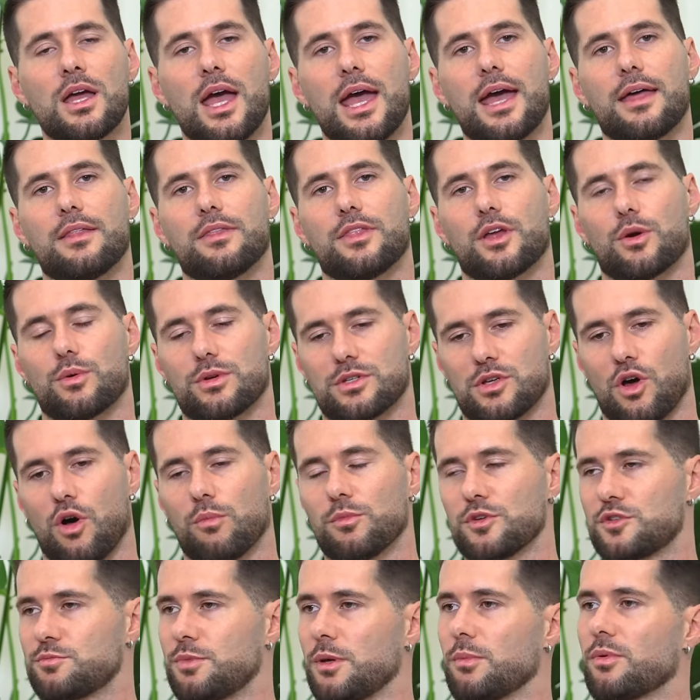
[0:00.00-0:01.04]
And there was
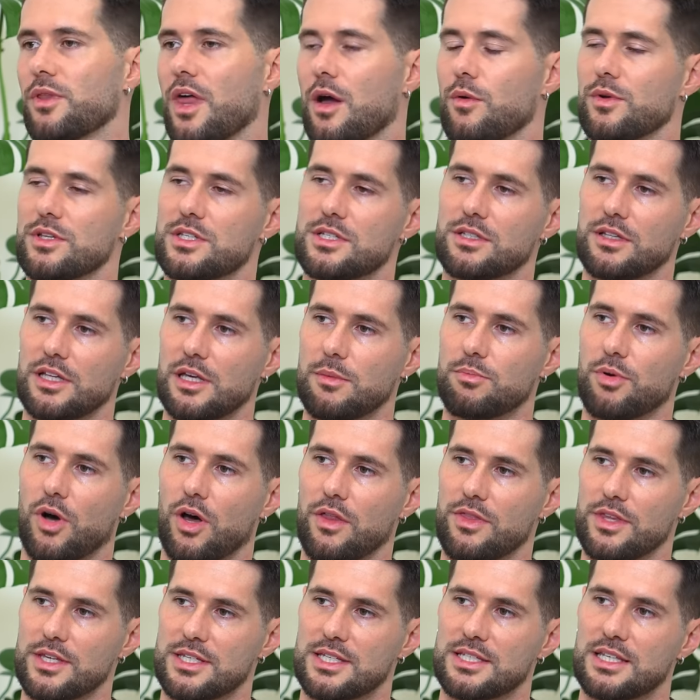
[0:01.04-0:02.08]
homeless people that would sleep
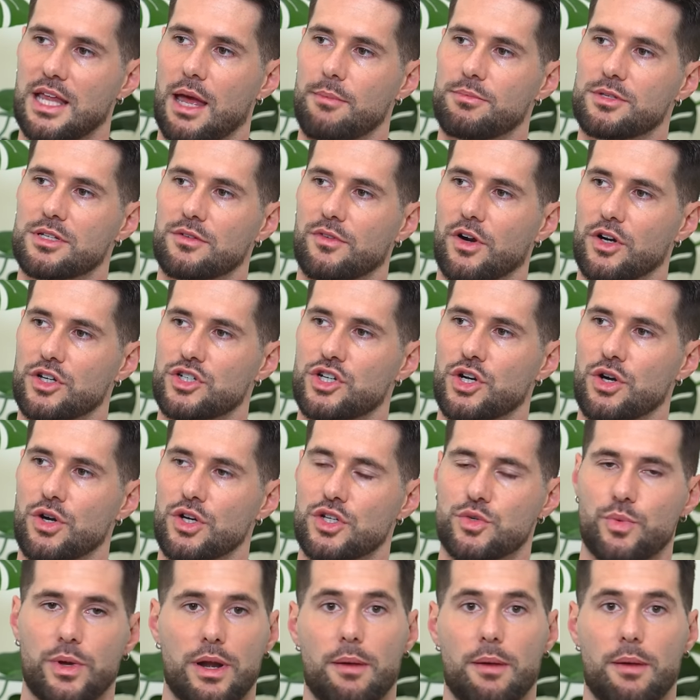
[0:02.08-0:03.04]
on the steps of our church.